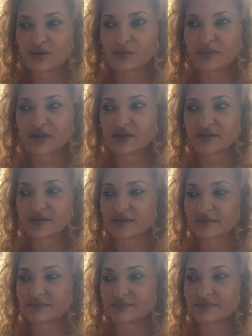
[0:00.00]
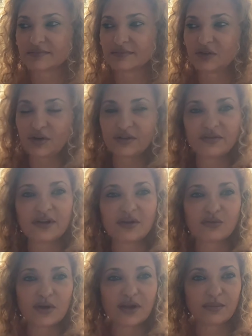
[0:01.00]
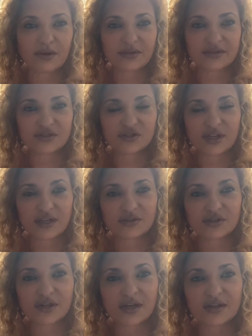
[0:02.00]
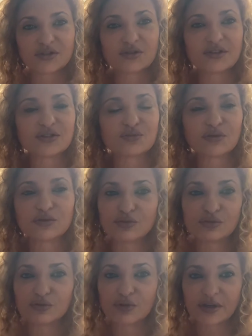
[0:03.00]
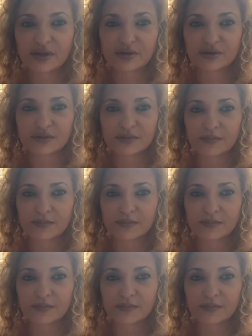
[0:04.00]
because you're not feeling well about this change. So this won't do you any good.